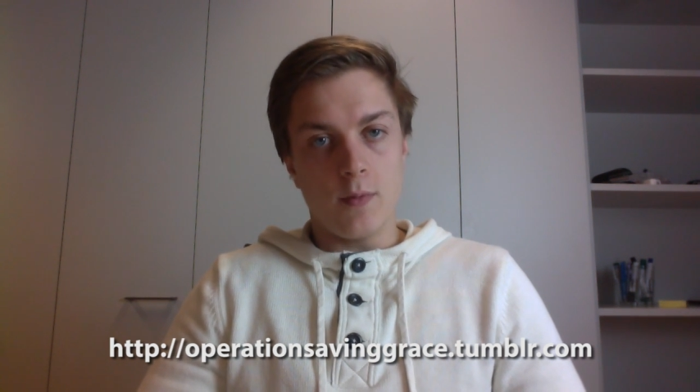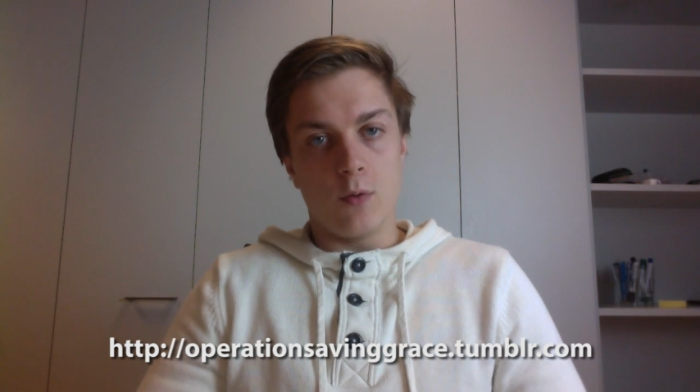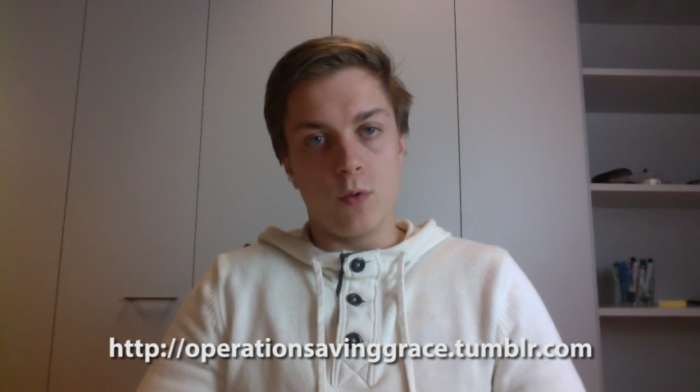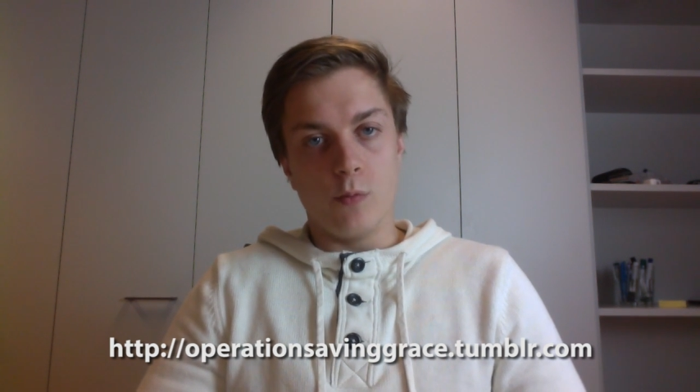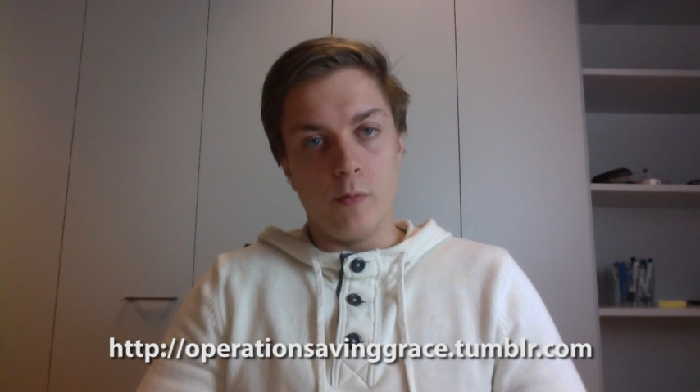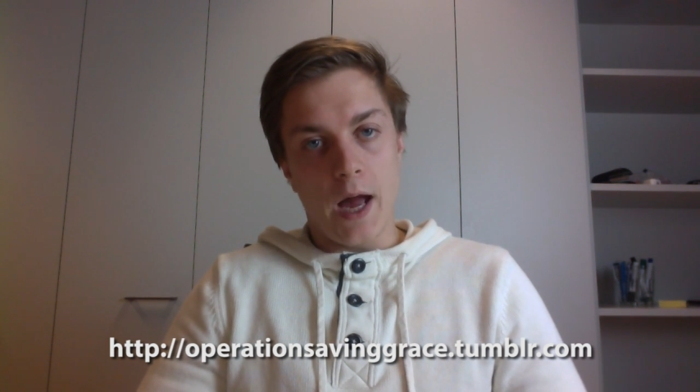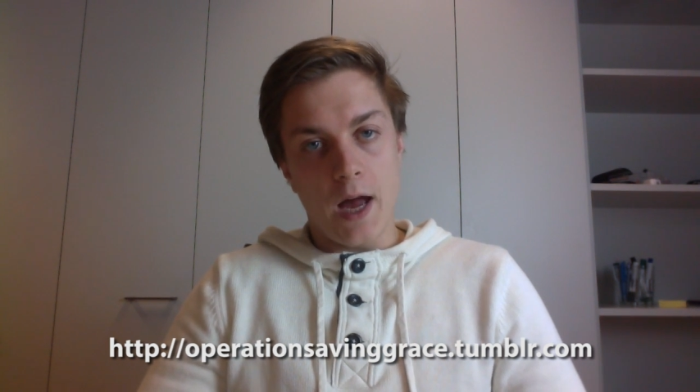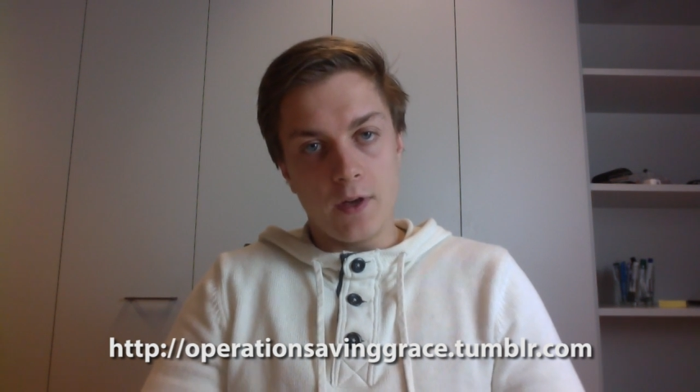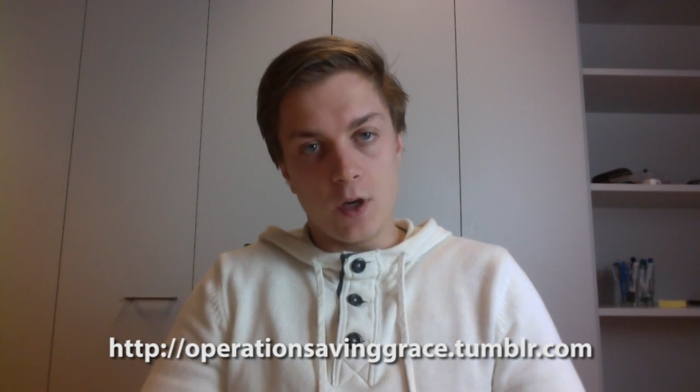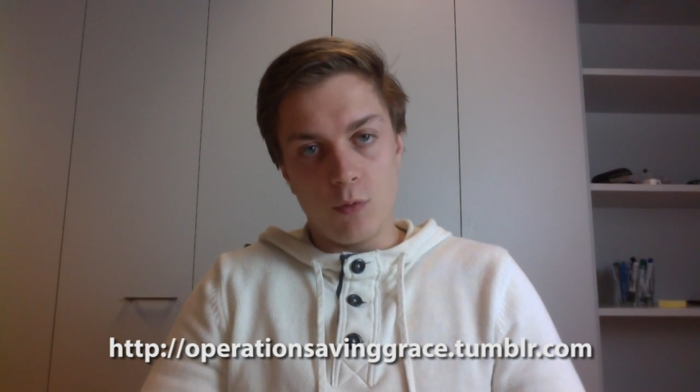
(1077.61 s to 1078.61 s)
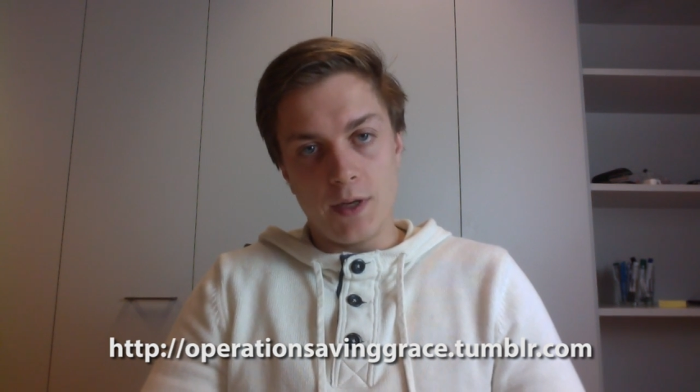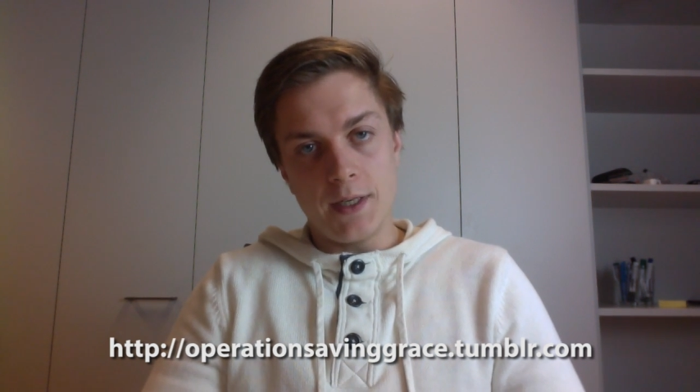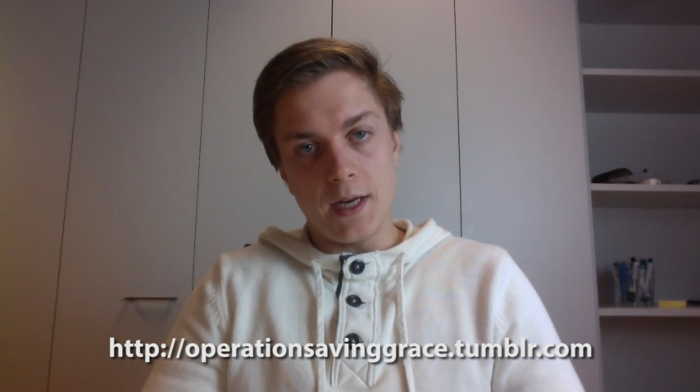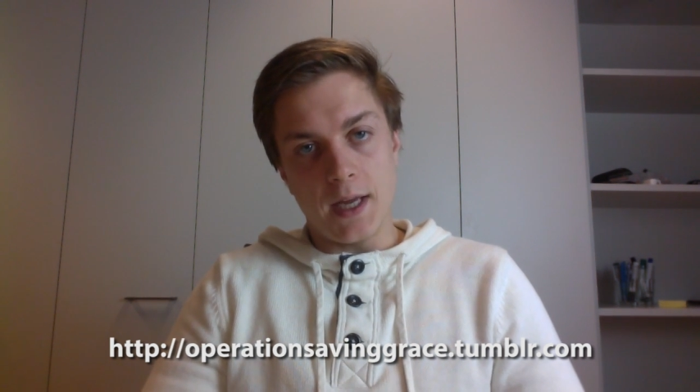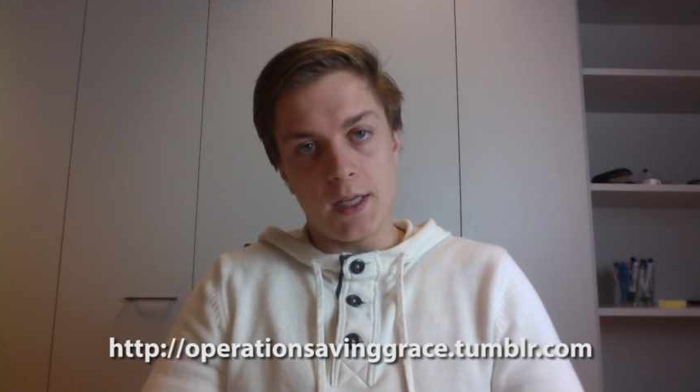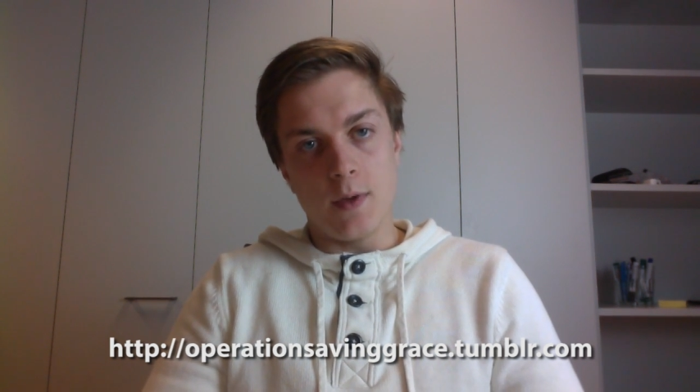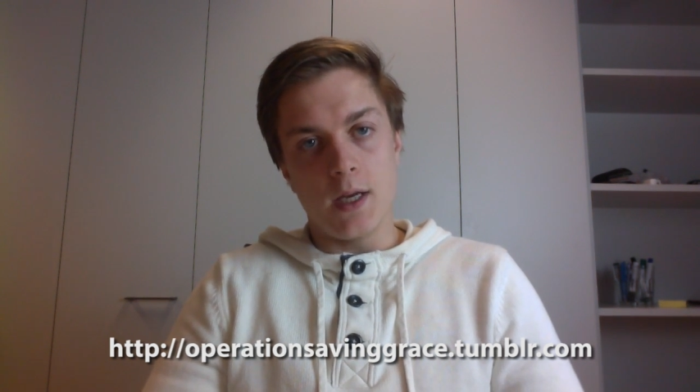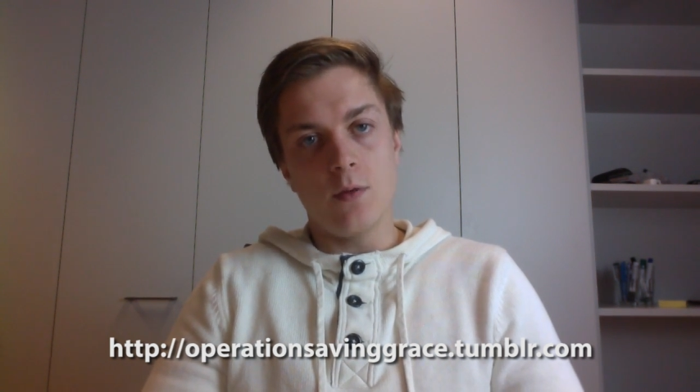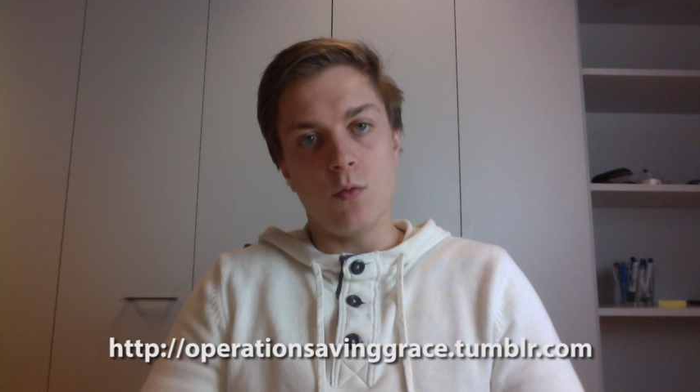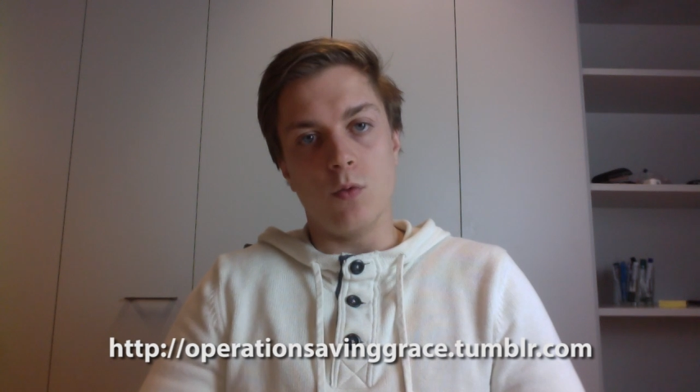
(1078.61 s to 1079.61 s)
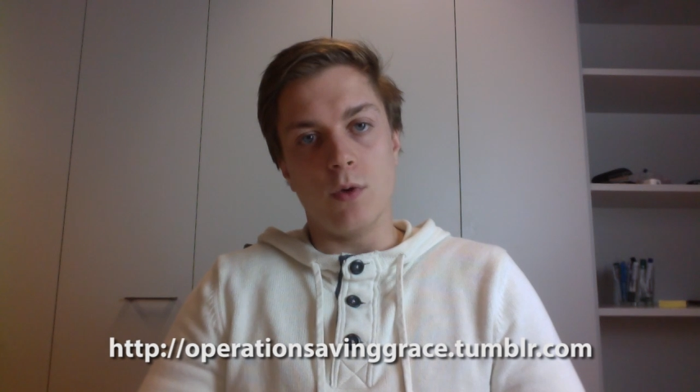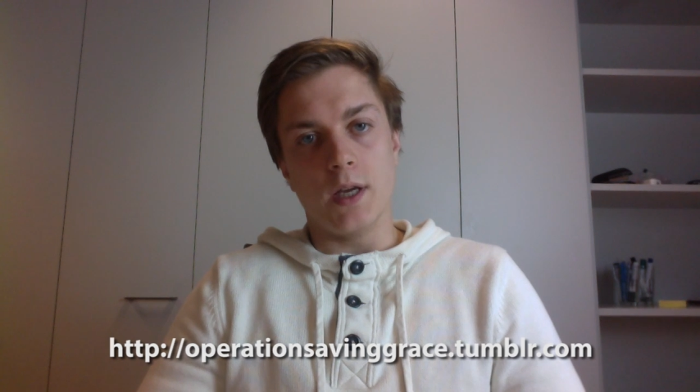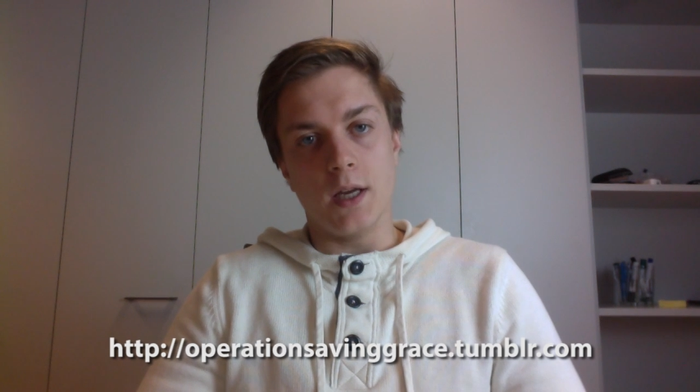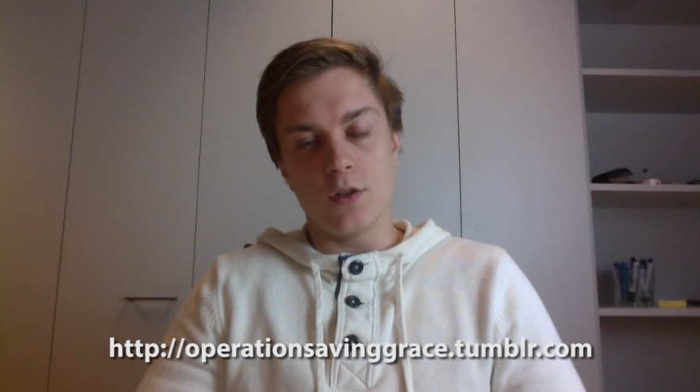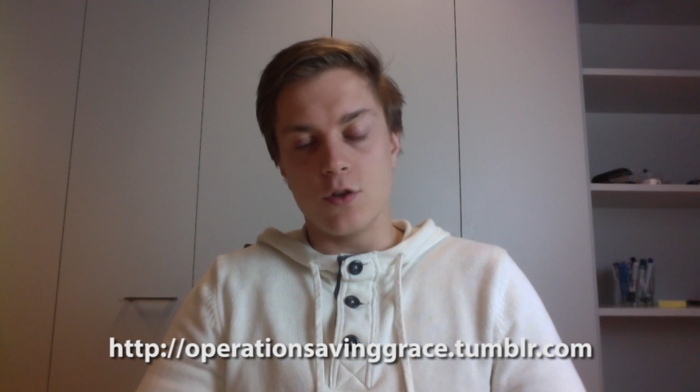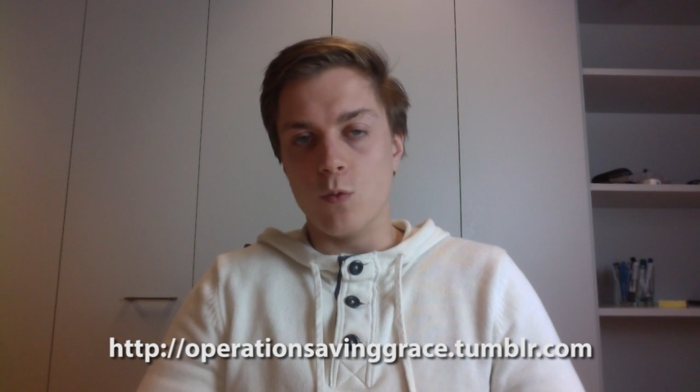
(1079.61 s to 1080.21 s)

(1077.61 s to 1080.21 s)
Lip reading: and we will be having a Reddit AMA where we can answer